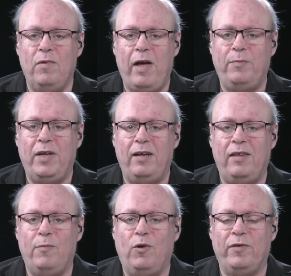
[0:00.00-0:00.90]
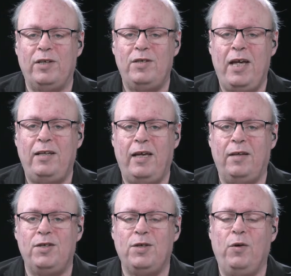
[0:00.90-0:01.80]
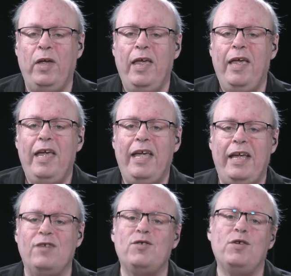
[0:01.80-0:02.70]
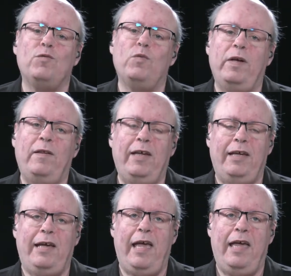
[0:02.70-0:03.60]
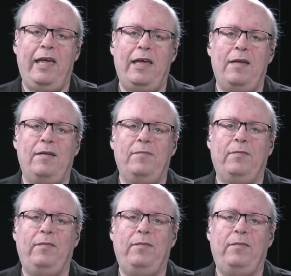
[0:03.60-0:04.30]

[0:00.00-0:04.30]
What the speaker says: updated them over to 10 yet. So is there really a